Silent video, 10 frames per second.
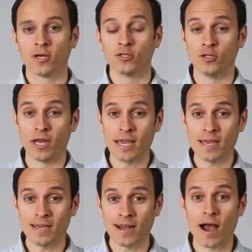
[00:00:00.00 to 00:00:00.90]

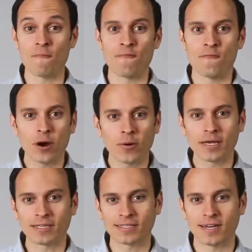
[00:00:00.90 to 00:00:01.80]
Today, I'm very
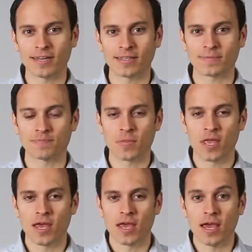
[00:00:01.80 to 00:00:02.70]
excited
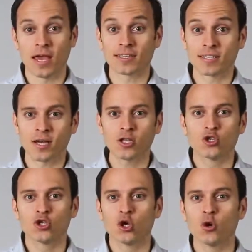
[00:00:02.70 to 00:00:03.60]
to
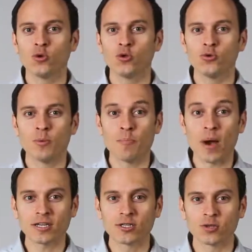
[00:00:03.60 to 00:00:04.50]
show you the
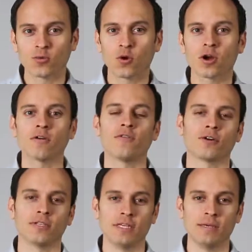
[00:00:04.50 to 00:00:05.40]
passionate work of our
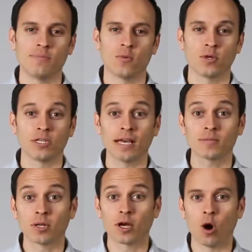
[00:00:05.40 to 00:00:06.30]
team which has
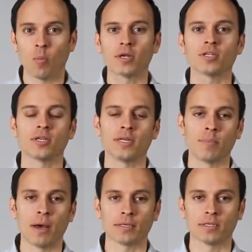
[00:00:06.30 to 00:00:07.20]
been accomplished in the
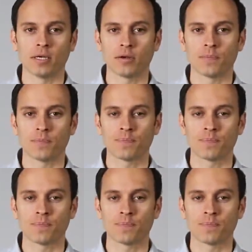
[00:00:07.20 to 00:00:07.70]
past year.